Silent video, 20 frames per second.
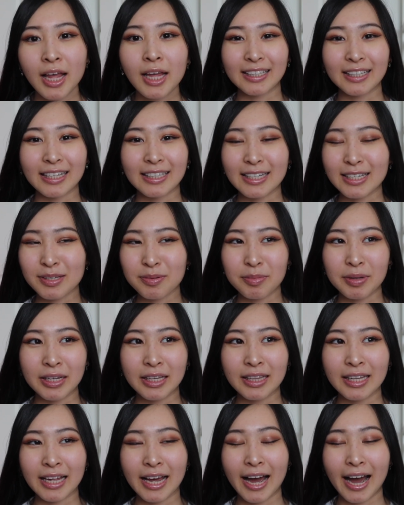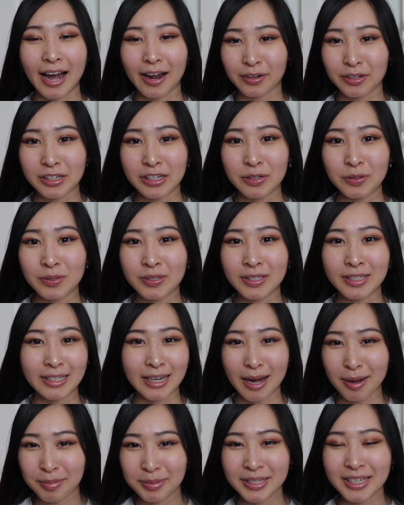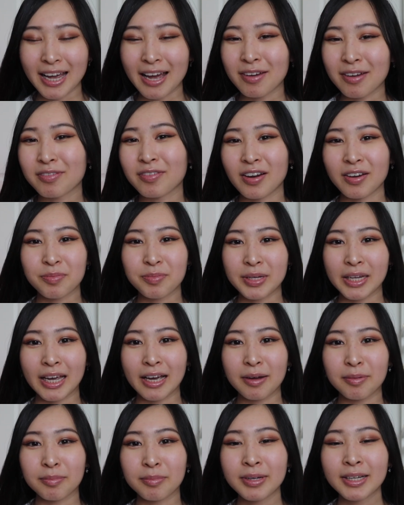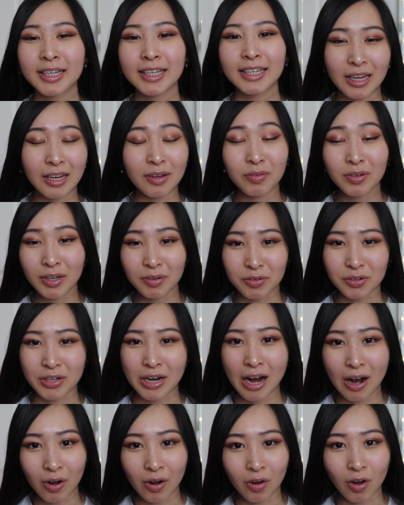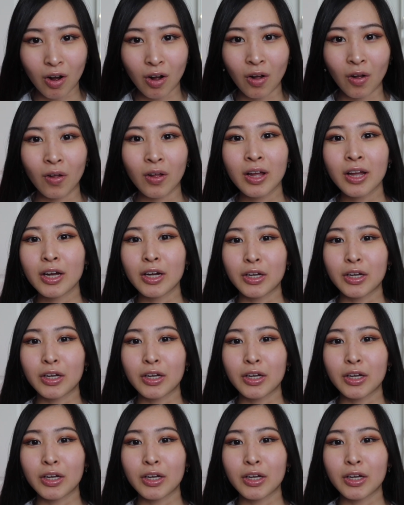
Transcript: that doesn't mean that Hacker News stops at 5 p.m. Even if you're not on call,